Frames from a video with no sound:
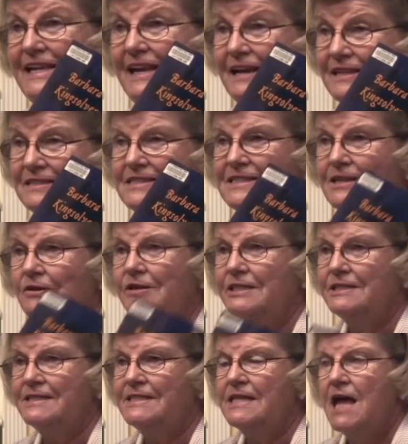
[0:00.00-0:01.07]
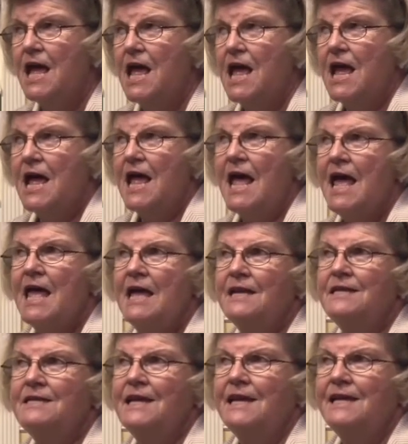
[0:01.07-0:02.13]
Yeah, so it's
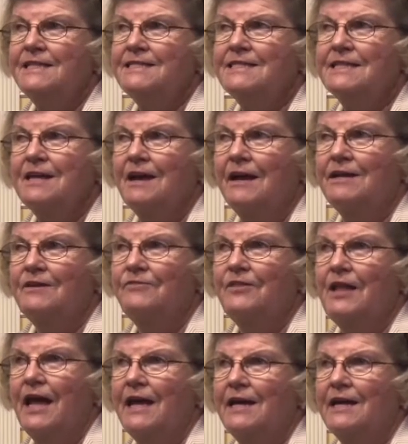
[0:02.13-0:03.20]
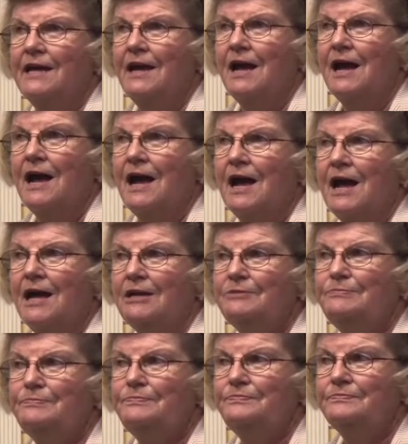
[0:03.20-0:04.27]
kind of like
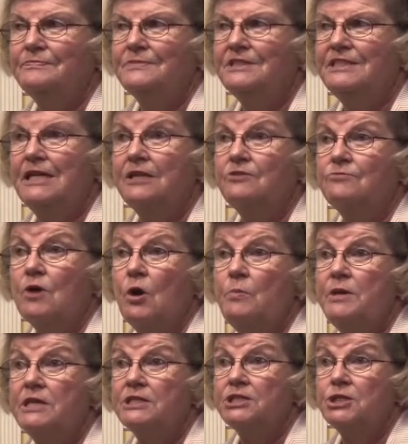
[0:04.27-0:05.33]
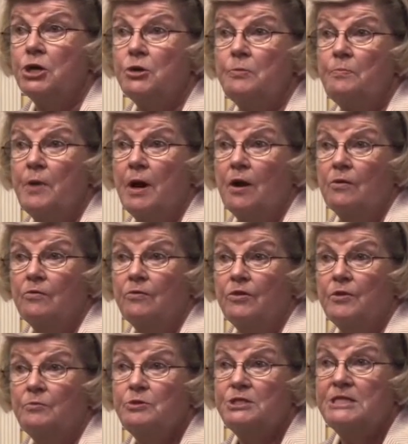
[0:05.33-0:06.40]
Delarobia Turnbow,
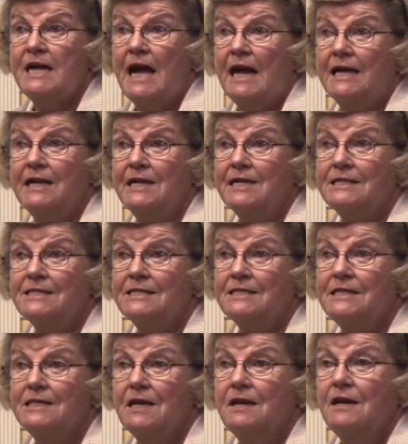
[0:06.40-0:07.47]
the protagonist.